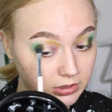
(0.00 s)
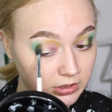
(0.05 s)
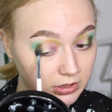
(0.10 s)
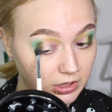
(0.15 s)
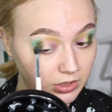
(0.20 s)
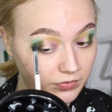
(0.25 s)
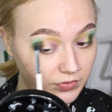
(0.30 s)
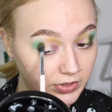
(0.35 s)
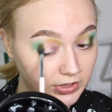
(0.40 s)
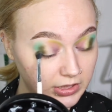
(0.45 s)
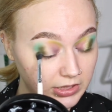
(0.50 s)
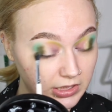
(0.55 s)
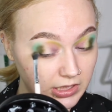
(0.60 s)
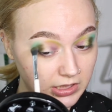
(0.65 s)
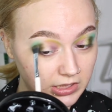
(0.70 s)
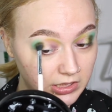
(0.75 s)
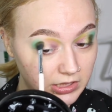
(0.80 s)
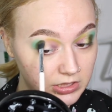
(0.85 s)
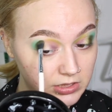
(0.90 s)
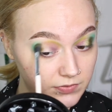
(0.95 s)
If I can
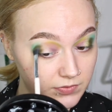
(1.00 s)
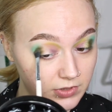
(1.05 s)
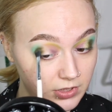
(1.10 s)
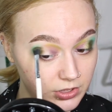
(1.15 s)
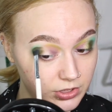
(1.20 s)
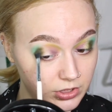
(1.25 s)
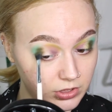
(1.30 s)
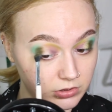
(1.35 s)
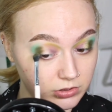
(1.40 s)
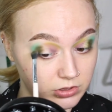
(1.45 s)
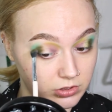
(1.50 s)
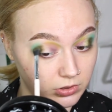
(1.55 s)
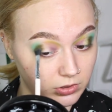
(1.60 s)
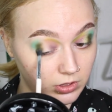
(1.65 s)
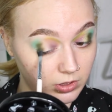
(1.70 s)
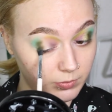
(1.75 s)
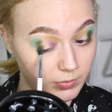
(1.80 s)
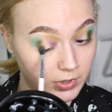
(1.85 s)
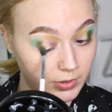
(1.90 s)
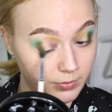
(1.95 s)
get this finished, I'll store
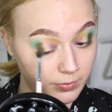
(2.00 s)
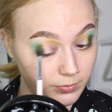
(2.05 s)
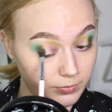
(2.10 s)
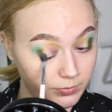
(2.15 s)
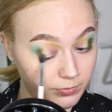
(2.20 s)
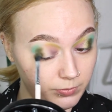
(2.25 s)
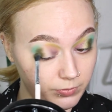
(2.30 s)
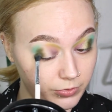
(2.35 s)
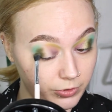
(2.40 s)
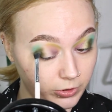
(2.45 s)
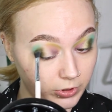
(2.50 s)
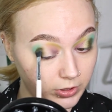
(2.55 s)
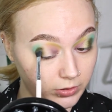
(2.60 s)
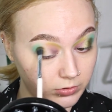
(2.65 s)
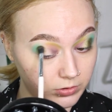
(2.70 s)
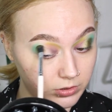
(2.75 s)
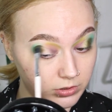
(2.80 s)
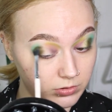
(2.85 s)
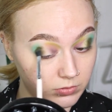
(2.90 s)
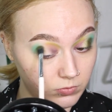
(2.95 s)
all my 3
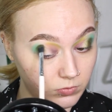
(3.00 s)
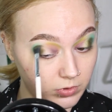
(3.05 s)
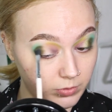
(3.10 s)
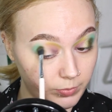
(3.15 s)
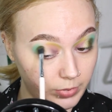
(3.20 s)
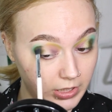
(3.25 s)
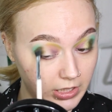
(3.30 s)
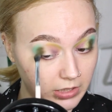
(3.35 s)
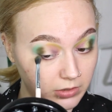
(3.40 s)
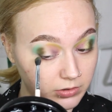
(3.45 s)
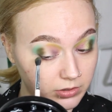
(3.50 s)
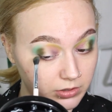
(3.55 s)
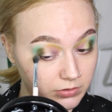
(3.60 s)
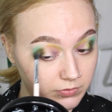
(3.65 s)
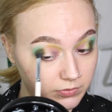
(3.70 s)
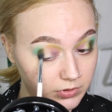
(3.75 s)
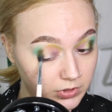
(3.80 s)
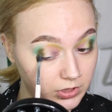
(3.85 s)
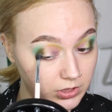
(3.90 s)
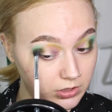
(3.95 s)
looks in one palette
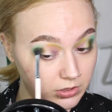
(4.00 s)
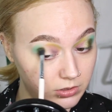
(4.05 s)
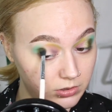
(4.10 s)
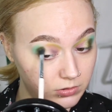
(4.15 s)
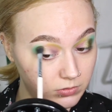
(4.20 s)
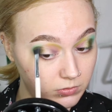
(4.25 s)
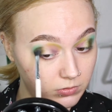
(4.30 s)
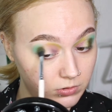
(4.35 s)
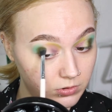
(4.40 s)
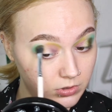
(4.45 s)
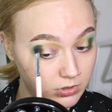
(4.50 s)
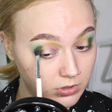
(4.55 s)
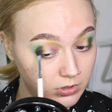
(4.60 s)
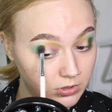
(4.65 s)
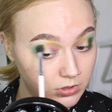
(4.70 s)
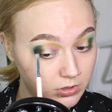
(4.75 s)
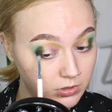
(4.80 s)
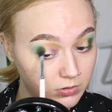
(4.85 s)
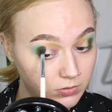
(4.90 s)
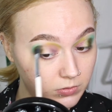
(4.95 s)
video
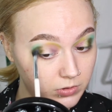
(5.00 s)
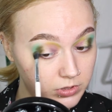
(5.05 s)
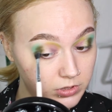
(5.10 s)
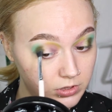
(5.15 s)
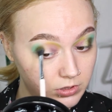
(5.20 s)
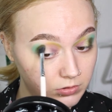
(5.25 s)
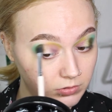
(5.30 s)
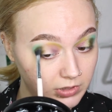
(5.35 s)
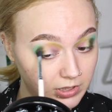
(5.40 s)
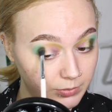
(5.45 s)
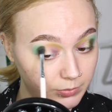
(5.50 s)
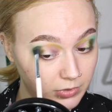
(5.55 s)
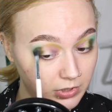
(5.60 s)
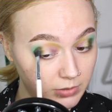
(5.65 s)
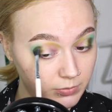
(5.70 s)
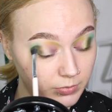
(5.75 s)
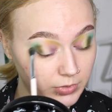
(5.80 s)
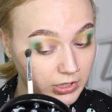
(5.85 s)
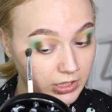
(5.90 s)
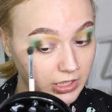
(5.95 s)
with the
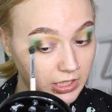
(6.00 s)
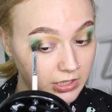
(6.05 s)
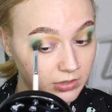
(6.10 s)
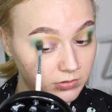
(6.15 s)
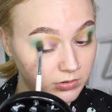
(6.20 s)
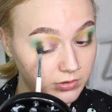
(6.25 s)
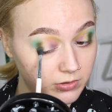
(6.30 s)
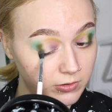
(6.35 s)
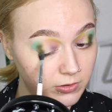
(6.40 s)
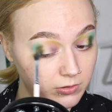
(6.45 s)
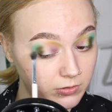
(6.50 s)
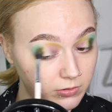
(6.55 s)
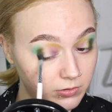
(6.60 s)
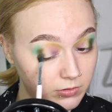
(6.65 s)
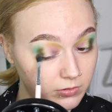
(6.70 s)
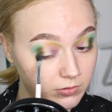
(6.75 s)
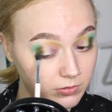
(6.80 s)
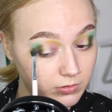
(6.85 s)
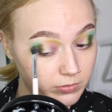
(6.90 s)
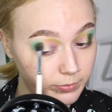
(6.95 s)
Glamlot Mikayla
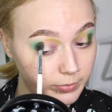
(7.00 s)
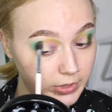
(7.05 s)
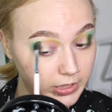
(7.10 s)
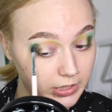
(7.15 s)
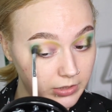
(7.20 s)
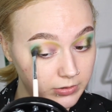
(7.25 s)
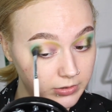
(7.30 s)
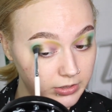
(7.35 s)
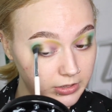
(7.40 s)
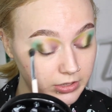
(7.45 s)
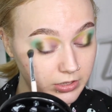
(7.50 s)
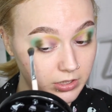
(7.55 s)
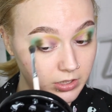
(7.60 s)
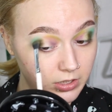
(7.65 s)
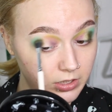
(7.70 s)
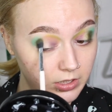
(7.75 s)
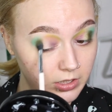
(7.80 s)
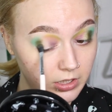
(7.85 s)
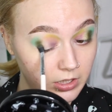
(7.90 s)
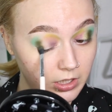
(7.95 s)
palette.
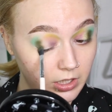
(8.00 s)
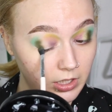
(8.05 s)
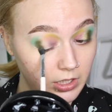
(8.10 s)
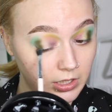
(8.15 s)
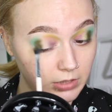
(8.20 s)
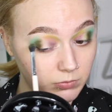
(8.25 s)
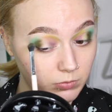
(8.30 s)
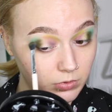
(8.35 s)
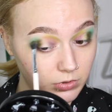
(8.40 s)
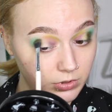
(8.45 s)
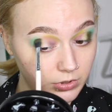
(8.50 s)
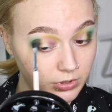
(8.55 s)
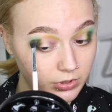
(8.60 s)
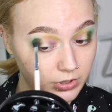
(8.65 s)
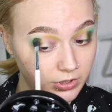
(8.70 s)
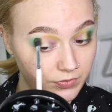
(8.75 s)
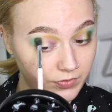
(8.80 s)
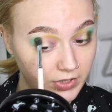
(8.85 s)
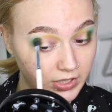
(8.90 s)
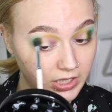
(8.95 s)
And I wonder
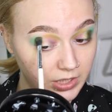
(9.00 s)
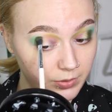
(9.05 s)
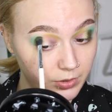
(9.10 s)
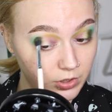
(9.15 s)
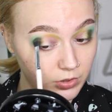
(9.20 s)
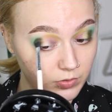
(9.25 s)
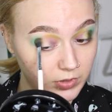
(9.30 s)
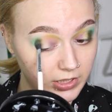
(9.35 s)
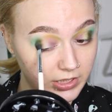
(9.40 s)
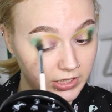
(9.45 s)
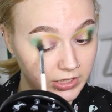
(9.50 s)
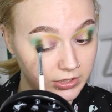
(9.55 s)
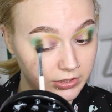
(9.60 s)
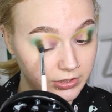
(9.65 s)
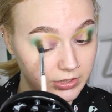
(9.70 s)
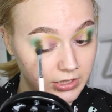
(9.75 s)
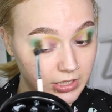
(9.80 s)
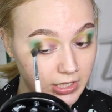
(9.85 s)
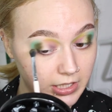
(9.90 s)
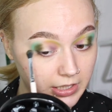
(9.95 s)
if I can do like a
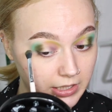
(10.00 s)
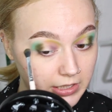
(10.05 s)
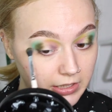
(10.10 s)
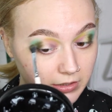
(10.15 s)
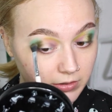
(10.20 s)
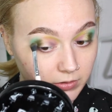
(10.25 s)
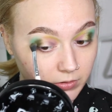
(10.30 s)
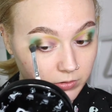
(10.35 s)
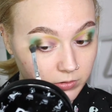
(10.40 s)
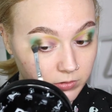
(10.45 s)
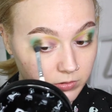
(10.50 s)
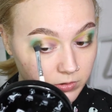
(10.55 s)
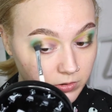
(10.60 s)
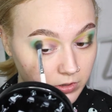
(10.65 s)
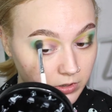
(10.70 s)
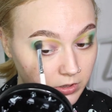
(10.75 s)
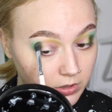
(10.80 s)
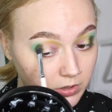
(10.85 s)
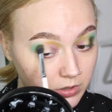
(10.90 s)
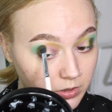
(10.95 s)
nice little
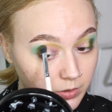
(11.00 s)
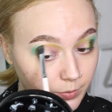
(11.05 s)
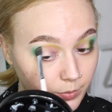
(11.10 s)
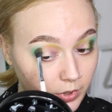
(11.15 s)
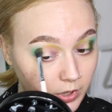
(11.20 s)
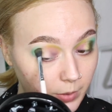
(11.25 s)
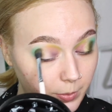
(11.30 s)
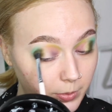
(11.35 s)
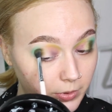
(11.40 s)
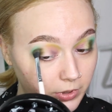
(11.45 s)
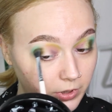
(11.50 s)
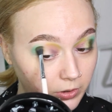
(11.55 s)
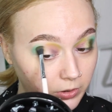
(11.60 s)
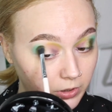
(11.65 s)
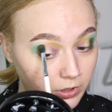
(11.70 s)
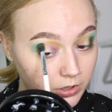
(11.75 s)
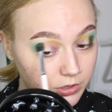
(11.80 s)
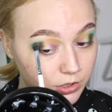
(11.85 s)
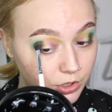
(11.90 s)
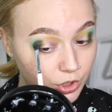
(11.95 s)
pop of
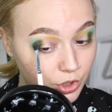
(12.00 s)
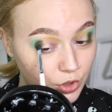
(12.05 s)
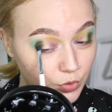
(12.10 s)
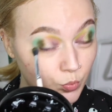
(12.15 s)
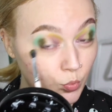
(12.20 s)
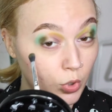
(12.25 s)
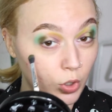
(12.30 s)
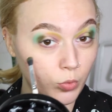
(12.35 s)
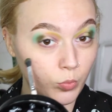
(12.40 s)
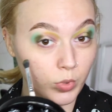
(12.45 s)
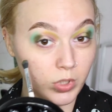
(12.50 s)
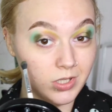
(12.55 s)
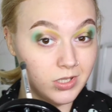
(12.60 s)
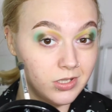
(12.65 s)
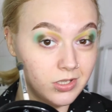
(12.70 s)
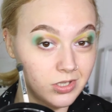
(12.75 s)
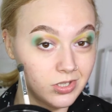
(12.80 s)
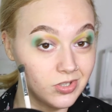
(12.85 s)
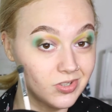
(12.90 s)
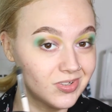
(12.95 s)
grunge
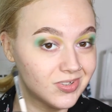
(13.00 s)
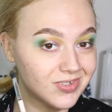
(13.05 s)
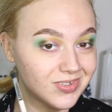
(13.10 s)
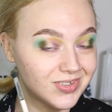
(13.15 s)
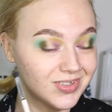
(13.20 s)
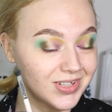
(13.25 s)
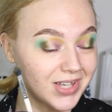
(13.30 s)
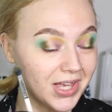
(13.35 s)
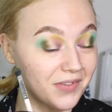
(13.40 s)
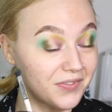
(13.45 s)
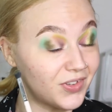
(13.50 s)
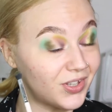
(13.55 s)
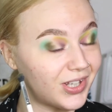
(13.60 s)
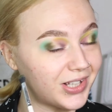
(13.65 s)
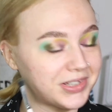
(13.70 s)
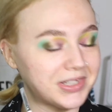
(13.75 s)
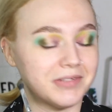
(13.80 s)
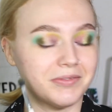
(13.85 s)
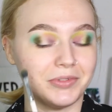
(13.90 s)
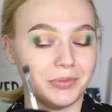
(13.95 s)
moment. I feel
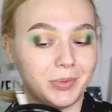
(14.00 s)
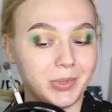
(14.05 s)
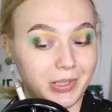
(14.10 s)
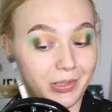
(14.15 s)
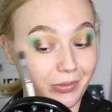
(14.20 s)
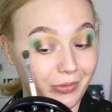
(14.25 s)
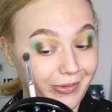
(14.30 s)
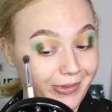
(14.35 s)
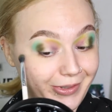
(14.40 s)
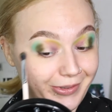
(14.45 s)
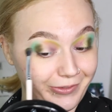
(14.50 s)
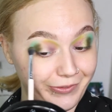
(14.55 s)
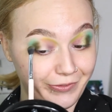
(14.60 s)
like that would be a lot of